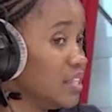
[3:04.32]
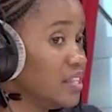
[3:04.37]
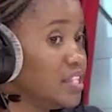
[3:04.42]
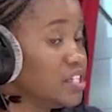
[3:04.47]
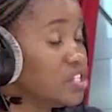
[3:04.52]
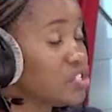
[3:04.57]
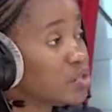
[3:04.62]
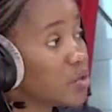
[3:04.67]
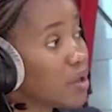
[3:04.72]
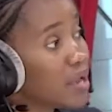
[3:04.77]

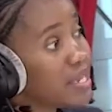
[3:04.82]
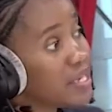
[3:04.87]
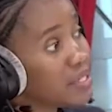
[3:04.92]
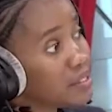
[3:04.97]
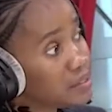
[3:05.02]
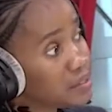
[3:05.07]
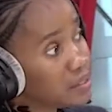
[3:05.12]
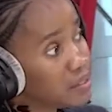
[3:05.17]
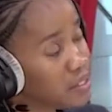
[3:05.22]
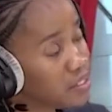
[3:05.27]
then try
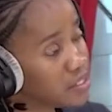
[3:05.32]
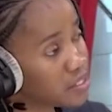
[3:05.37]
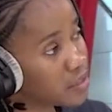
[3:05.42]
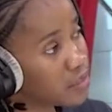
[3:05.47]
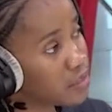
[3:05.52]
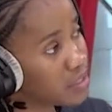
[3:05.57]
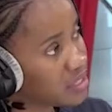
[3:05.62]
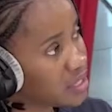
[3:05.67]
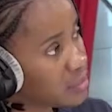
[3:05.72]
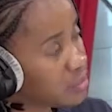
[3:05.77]
and
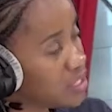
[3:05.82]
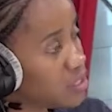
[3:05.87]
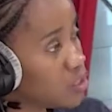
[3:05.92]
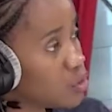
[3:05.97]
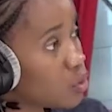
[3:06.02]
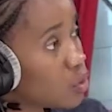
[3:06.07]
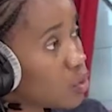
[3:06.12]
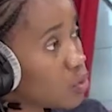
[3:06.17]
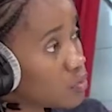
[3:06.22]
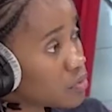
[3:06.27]
integrate them
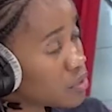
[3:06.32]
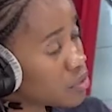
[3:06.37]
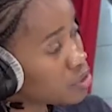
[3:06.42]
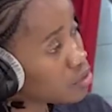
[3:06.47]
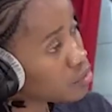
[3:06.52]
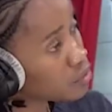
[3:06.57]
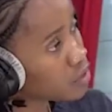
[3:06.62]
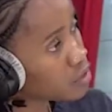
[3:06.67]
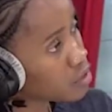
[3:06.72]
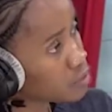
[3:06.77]
into homes
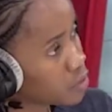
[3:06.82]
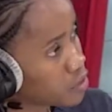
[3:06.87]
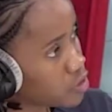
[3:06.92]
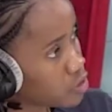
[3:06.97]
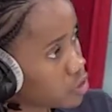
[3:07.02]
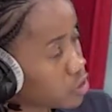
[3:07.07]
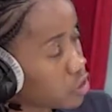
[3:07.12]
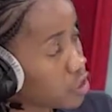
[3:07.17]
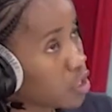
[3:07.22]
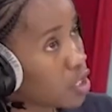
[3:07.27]
through
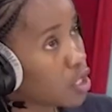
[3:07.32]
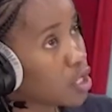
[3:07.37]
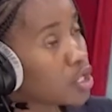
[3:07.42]
adoption.